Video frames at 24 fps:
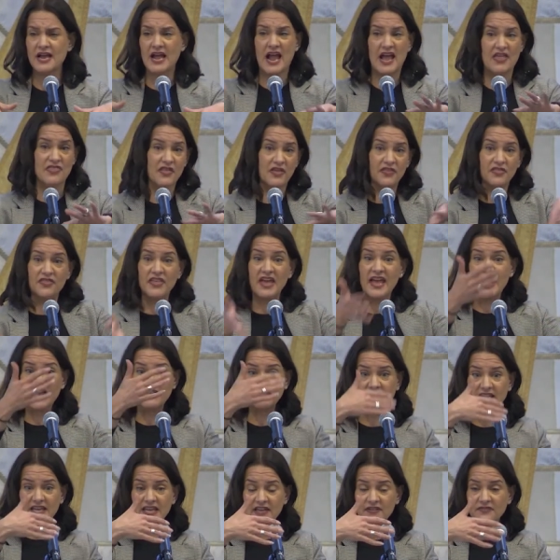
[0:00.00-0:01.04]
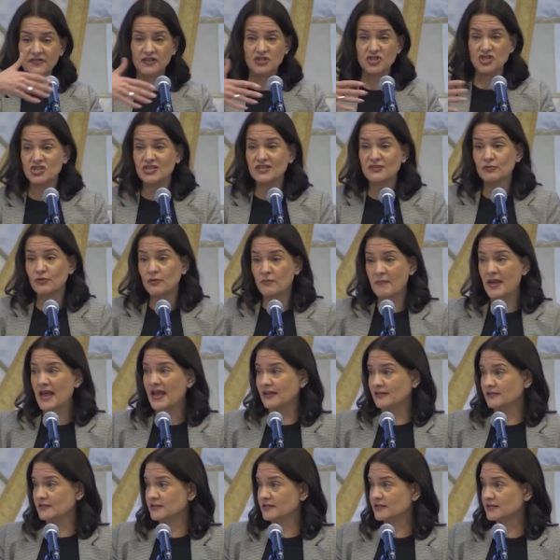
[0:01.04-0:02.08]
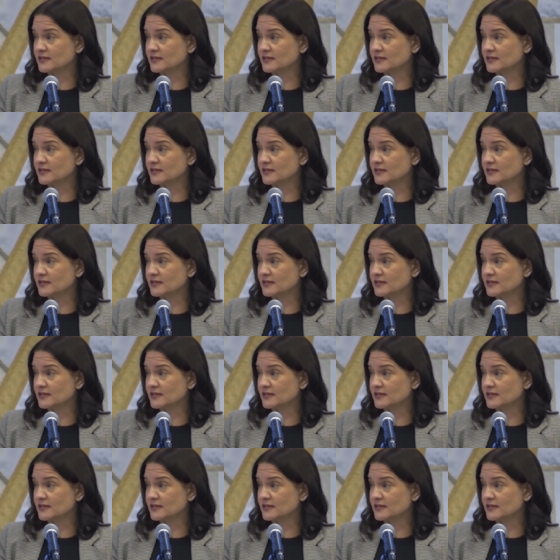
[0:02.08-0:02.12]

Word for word: and then they leave, and she remains.